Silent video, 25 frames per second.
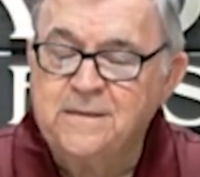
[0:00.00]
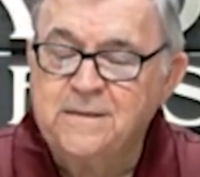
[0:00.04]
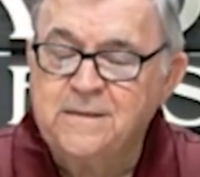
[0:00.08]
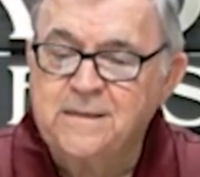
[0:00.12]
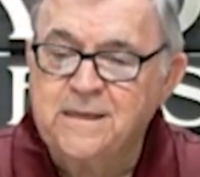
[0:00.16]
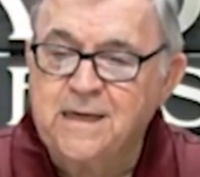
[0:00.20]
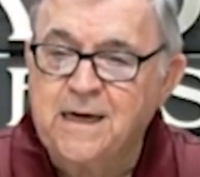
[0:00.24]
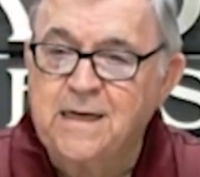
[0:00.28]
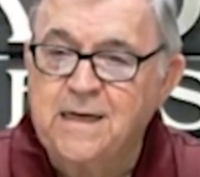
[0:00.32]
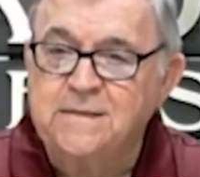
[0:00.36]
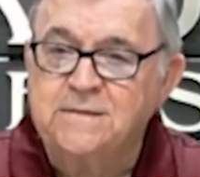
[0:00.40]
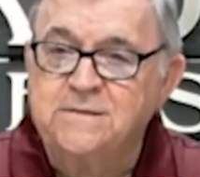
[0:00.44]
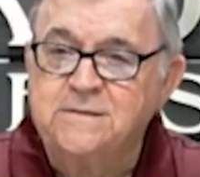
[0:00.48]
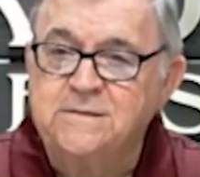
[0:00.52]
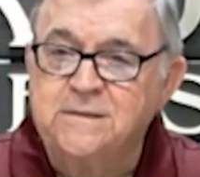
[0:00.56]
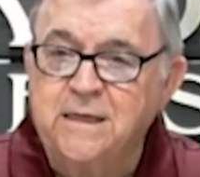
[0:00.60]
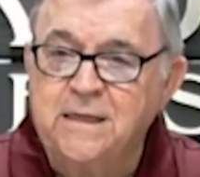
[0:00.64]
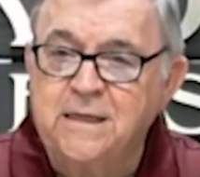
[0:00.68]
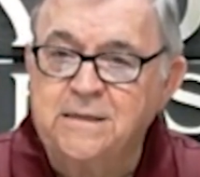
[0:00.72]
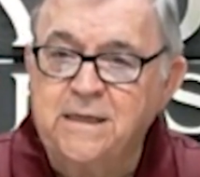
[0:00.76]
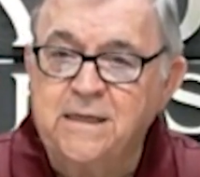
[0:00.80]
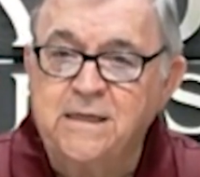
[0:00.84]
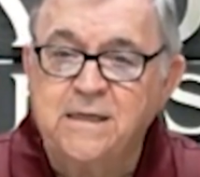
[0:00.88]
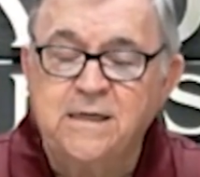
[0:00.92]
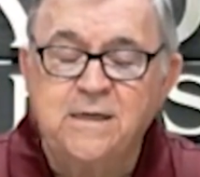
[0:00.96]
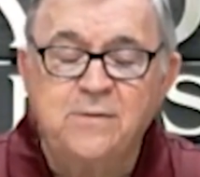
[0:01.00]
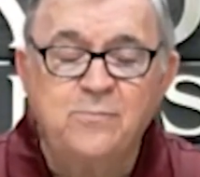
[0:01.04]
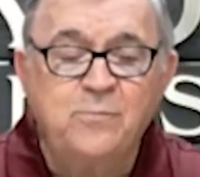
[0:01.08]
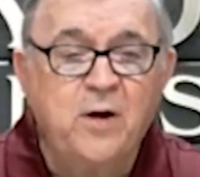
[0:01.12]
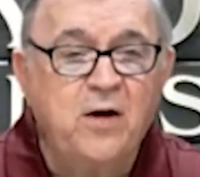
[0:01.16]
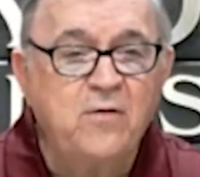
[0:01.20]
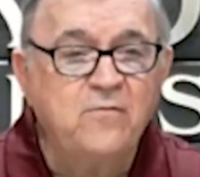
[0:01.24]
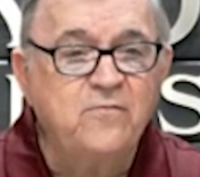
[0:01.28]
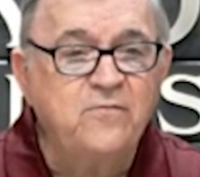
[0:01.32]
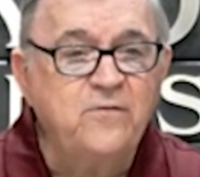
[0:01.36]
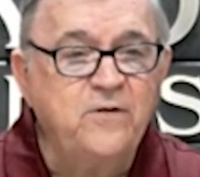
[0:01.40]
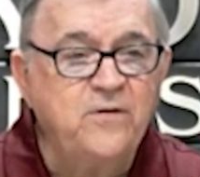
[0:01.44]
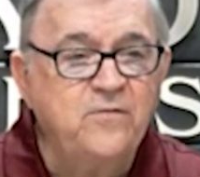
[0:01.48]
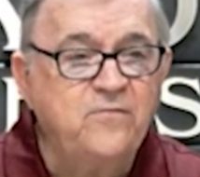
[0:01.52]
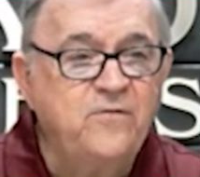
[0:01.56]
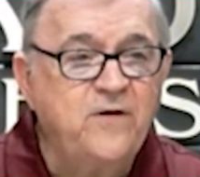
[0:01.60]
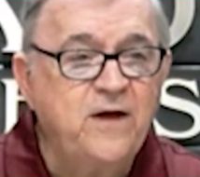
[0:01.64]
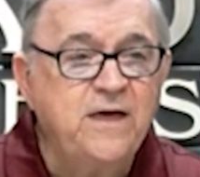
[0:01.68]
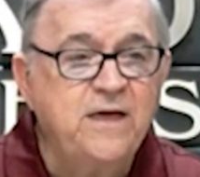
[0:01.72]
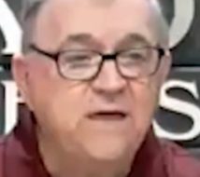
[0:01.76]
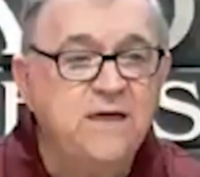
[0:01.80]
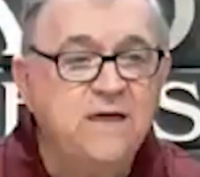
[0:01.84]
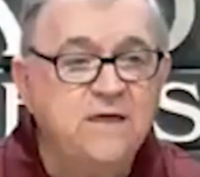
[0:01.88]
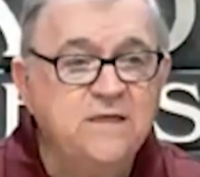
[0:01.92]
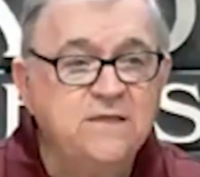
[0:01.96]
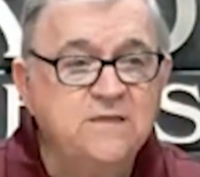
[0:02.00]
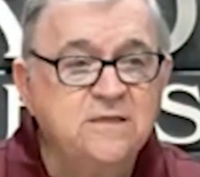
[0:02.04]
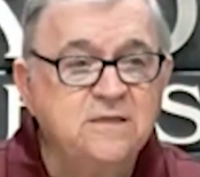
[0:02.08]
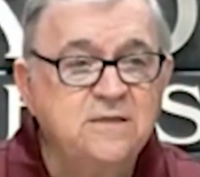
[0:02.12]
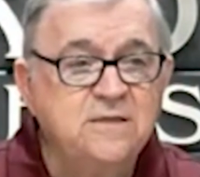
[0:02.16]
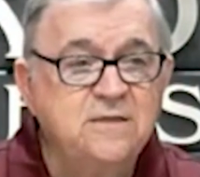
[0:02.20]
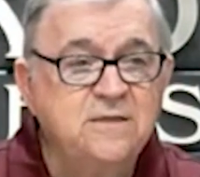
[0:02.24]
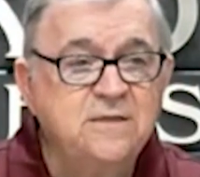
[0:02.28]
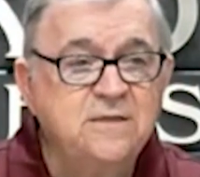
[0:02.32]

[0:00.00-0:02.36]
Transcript: God said, "Get up off your face.